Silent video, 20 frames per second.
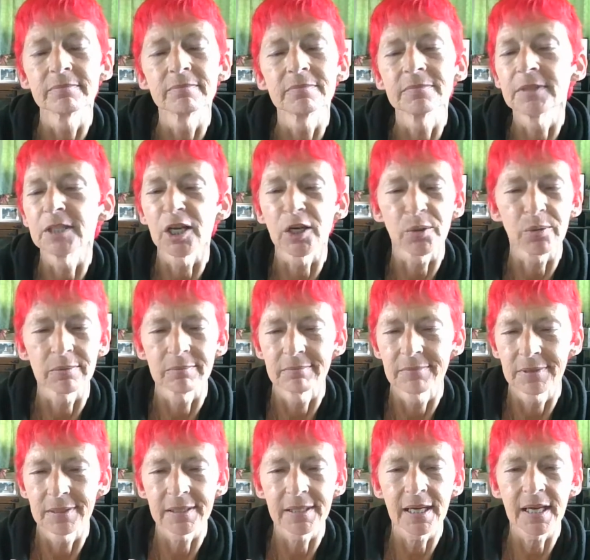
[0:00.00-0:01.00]
No.
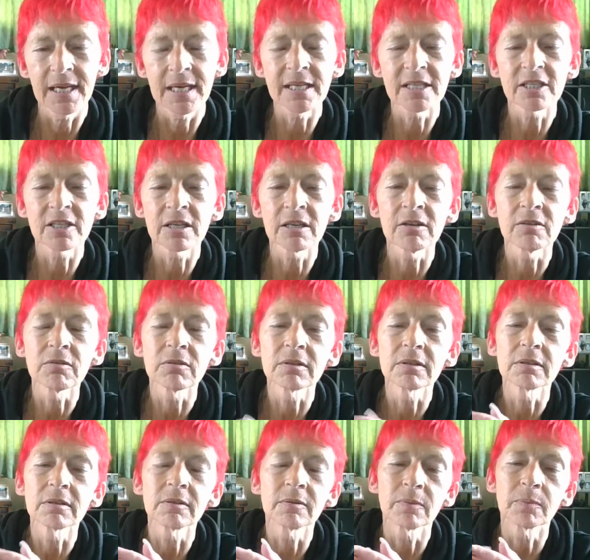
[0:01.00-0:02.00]
Okay, so
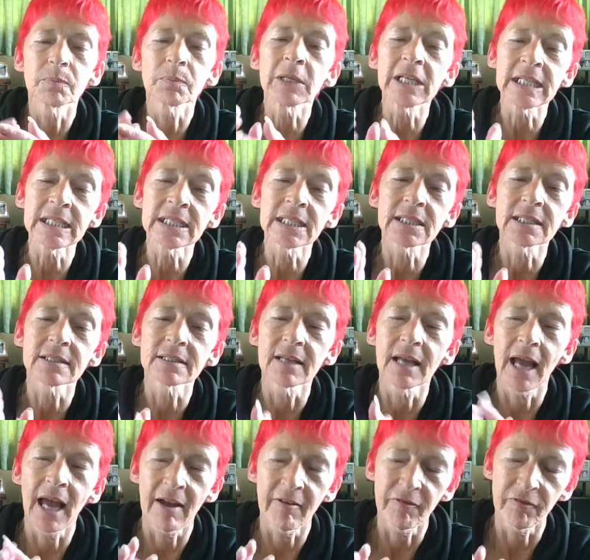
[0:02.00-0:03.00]
please
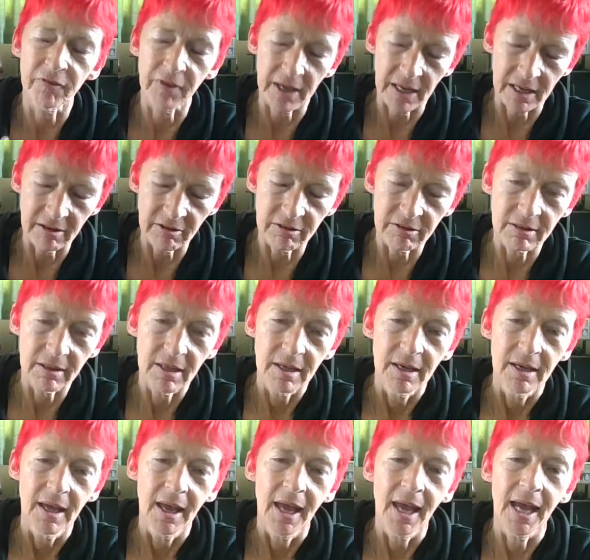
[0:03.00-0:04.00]
have faith
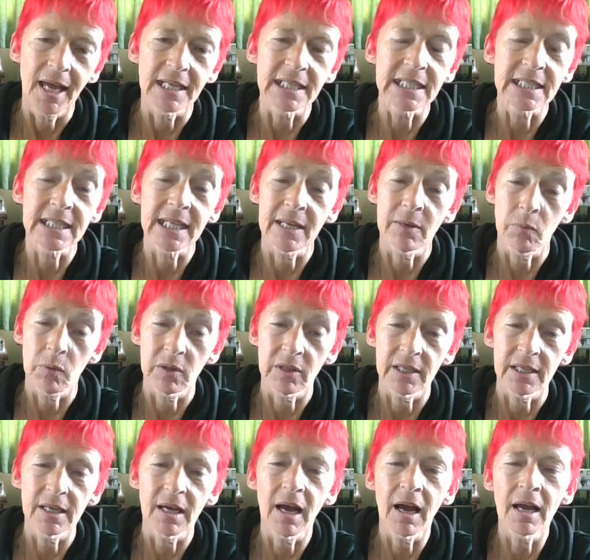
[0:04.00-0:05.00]
and stay with
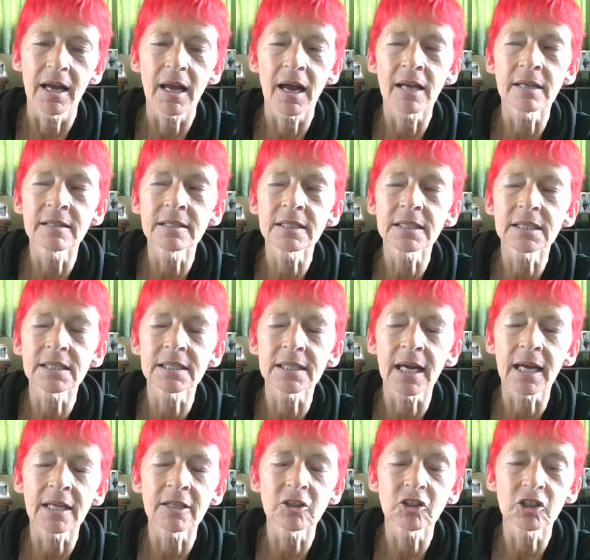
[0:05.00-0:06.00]
it. I
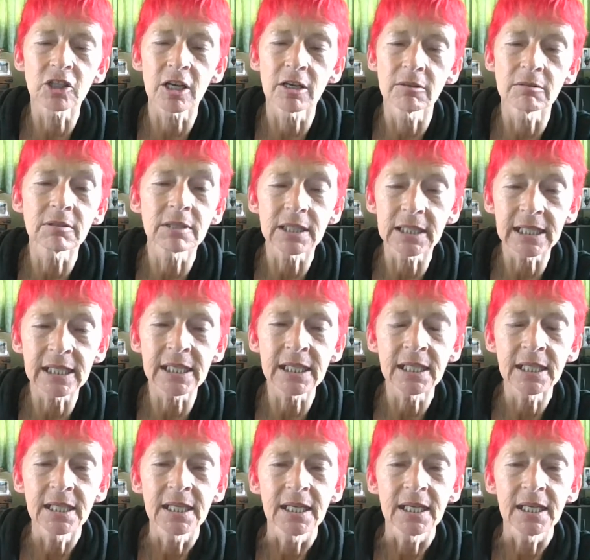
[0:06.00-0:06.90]
understand totally.